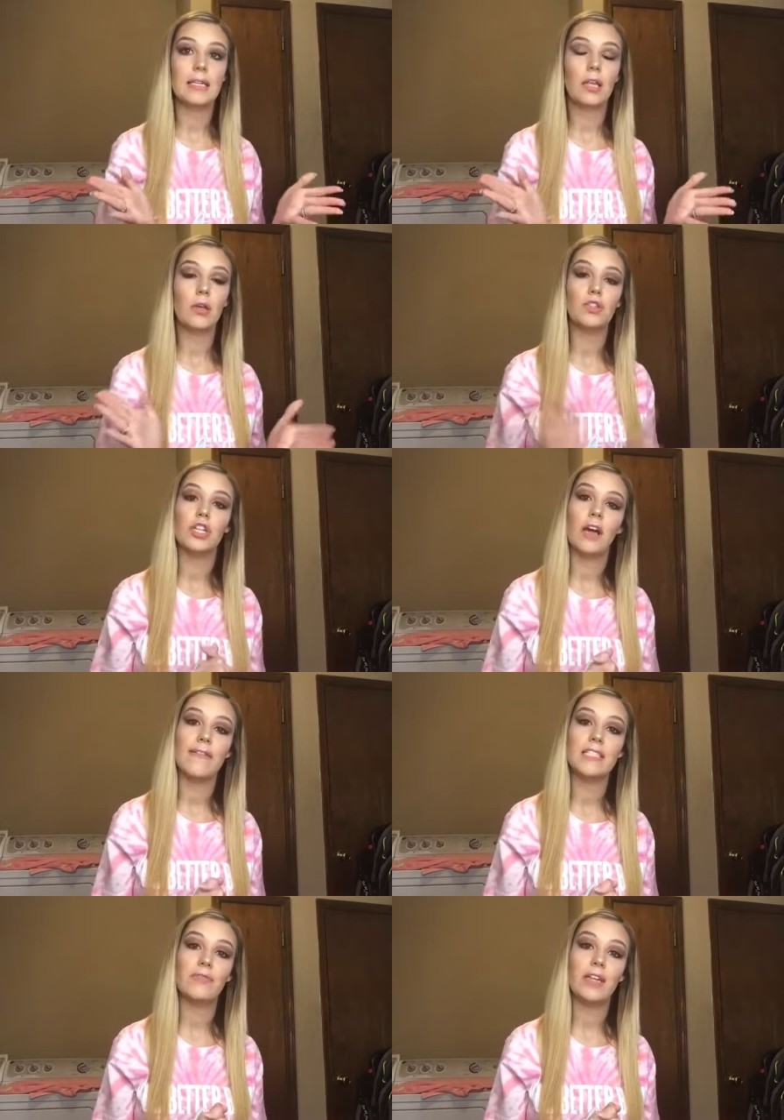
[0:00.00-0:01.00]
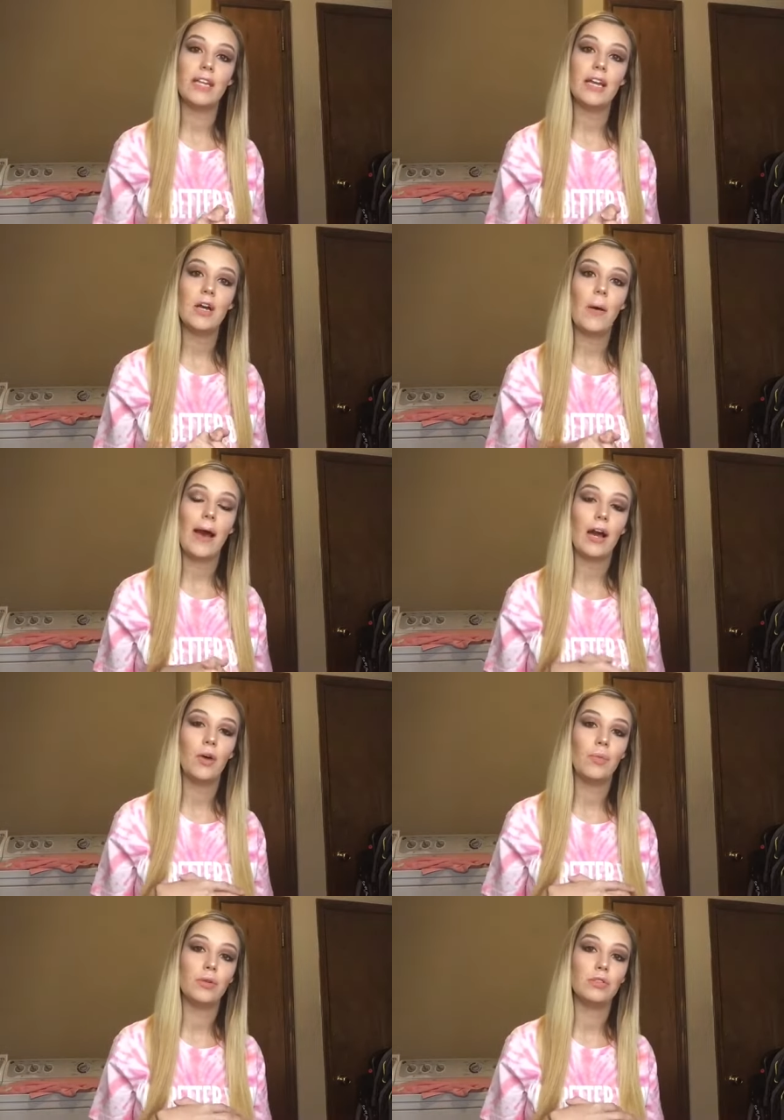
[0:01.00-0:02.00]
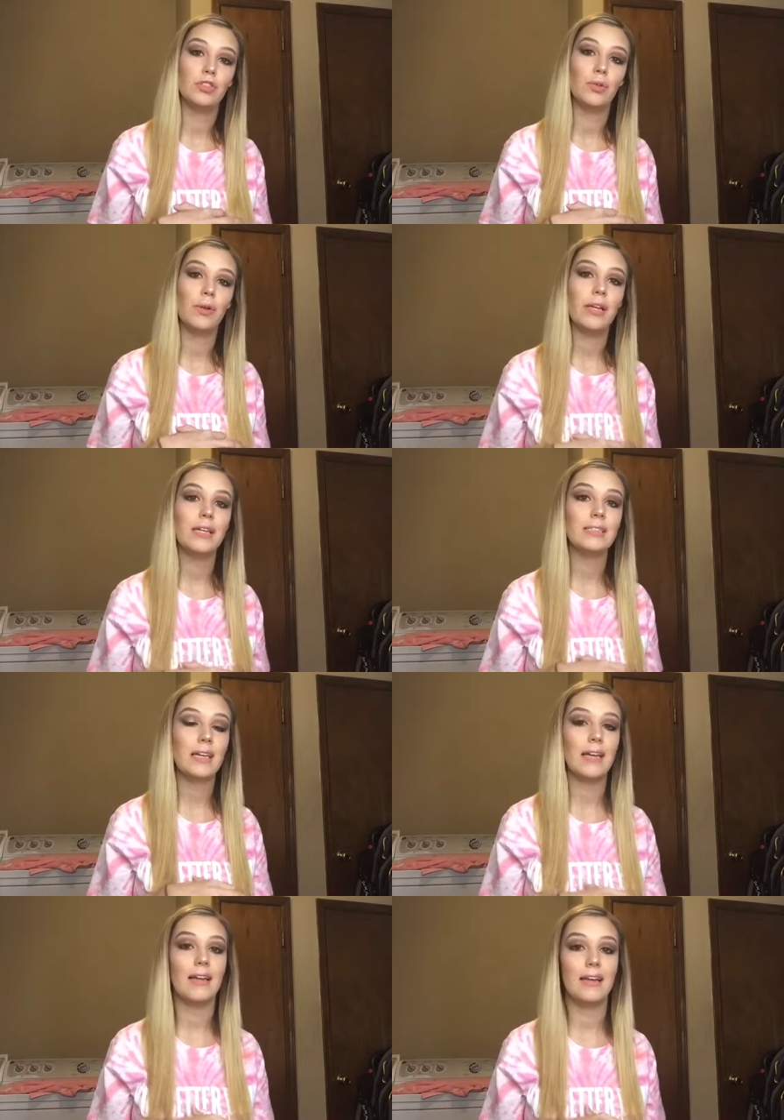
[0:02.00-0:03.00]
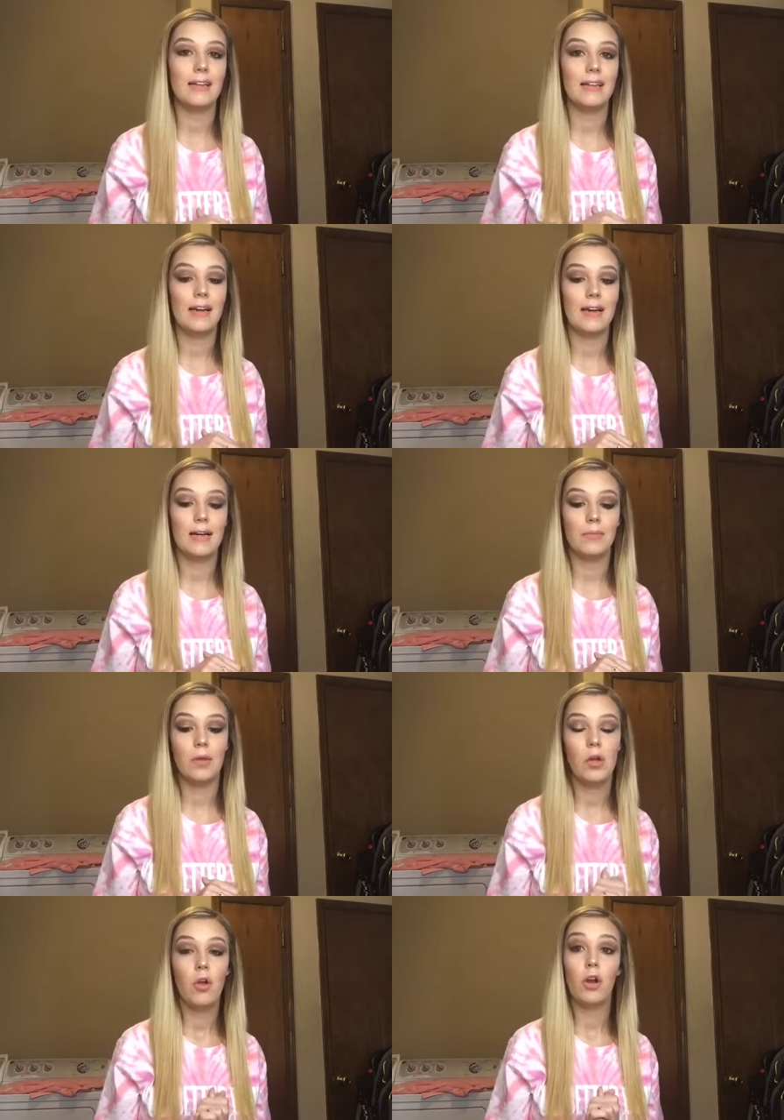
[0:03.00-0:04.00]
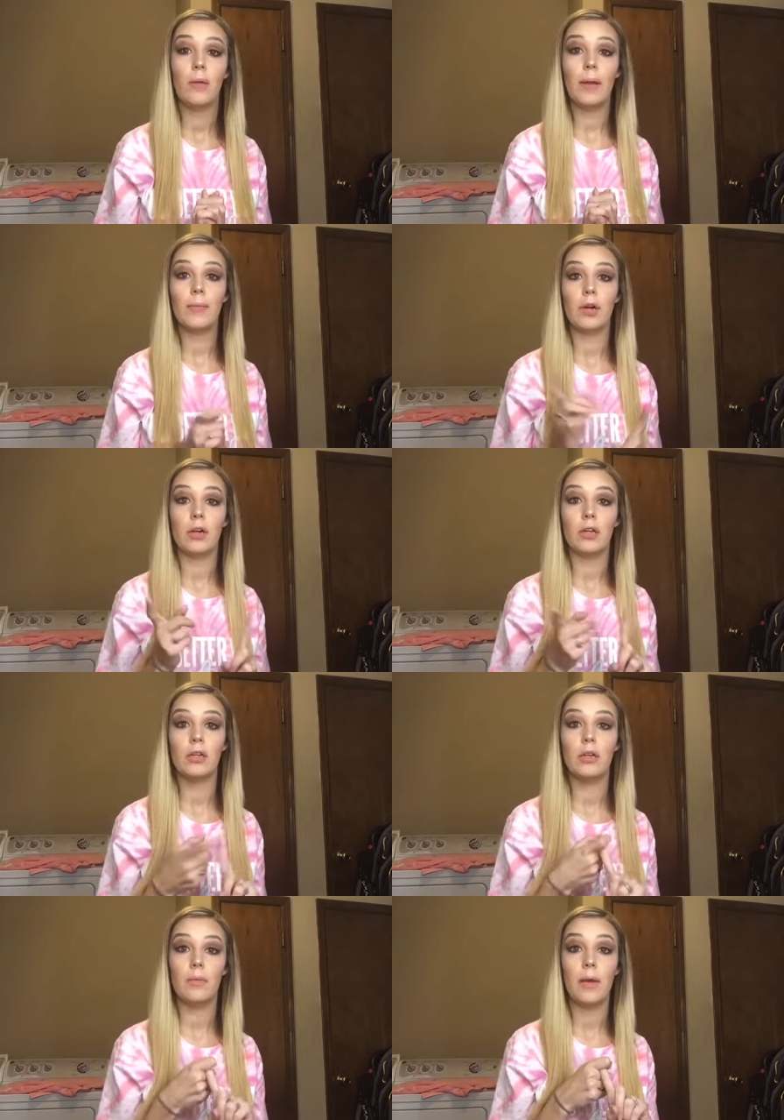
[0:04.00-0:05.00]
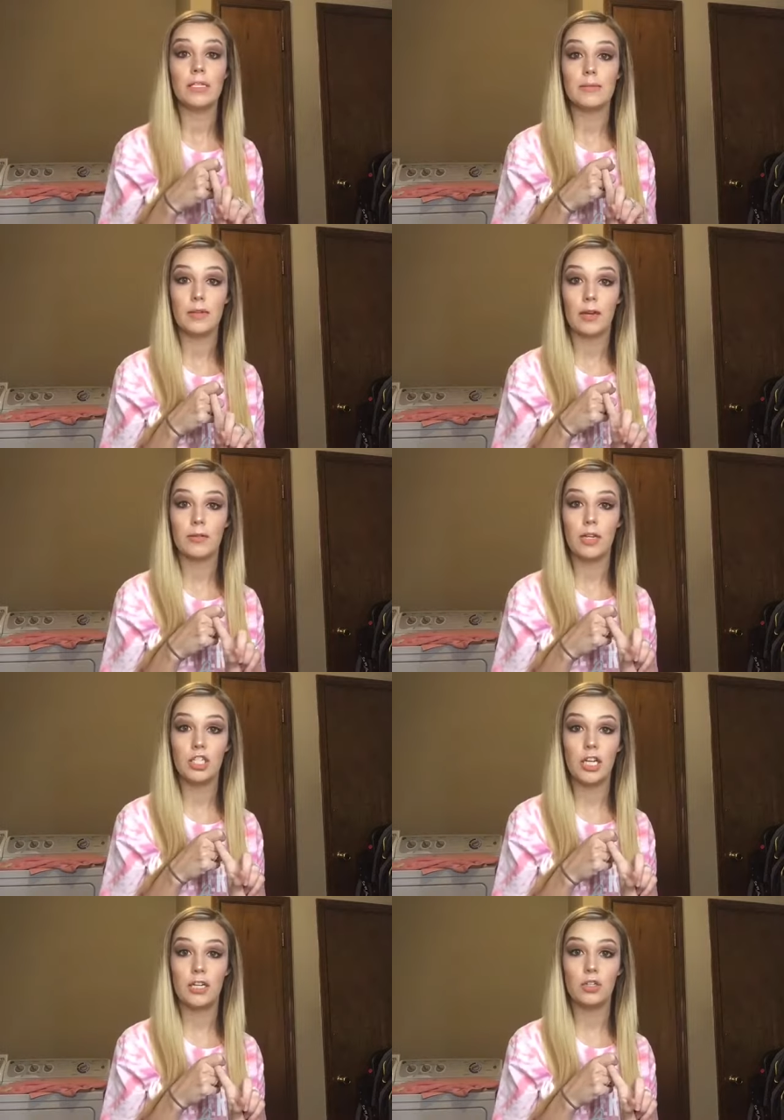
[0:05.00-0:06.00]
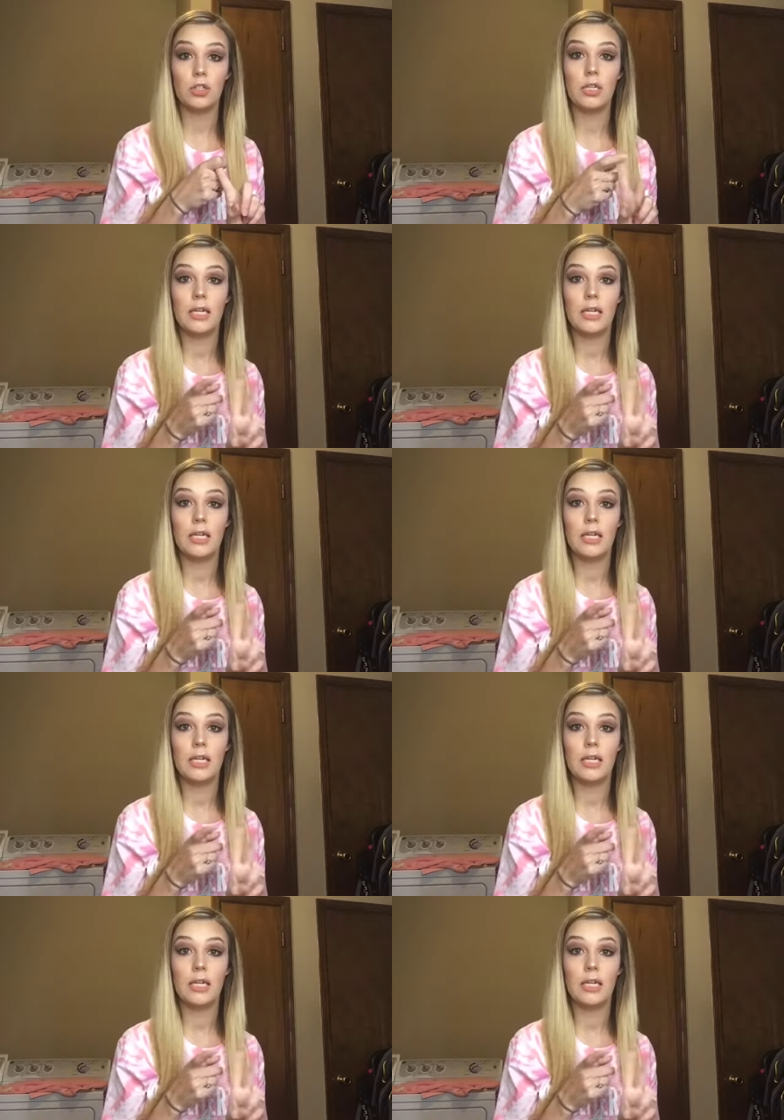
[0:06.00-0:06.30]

conclusion on this video. I hope you enjoy it. And um, remember, please subscribe to my channel.